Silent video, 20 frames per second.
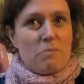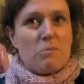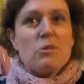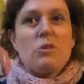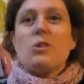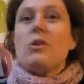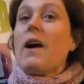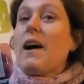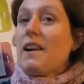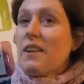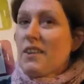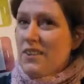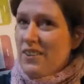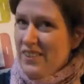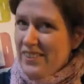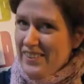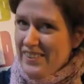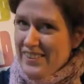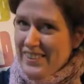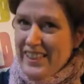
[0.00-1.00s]
And the coffee's
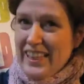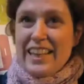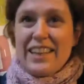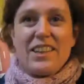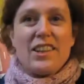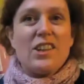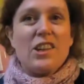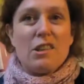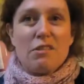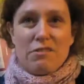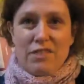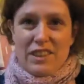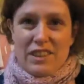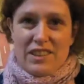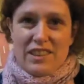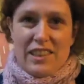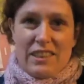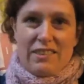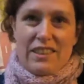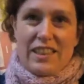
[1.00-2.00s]
down here as well, isn't
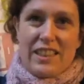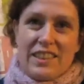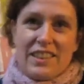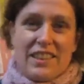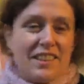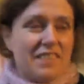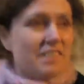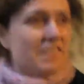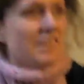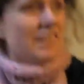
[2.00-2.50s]
it? So hang on.